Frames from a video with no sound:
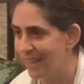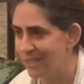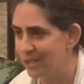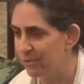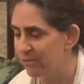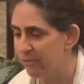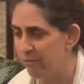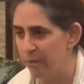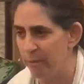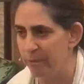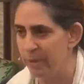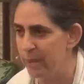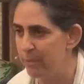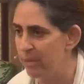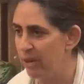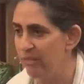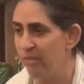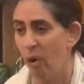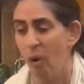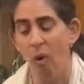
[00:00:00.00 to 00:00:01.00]
texts from
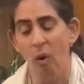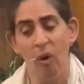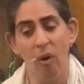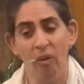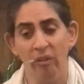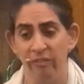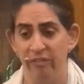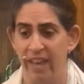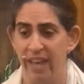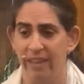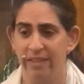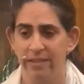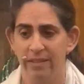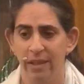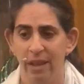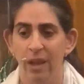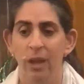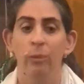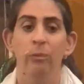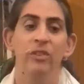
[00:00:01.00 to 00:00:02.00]
people of all
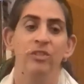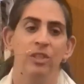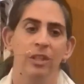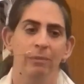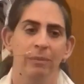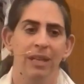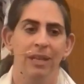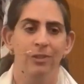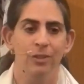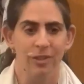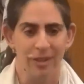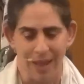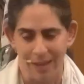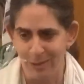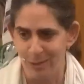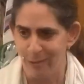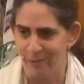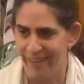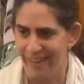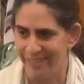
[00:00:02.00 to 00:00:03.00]
faiths wishing me
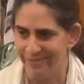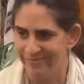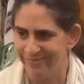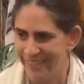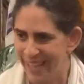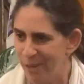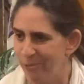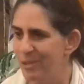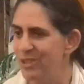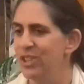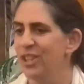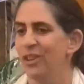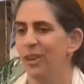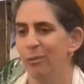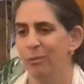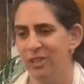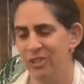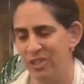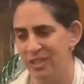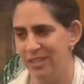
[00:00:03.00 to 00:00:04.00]
Shana Tova and wishing
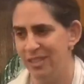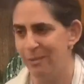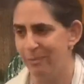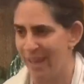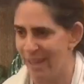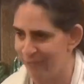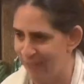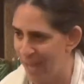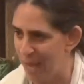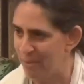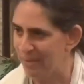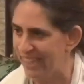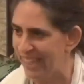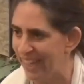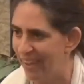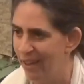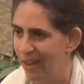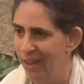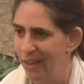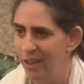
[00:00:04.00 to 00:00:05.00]
good wishes to my
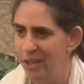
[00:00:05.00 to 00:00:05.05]
family.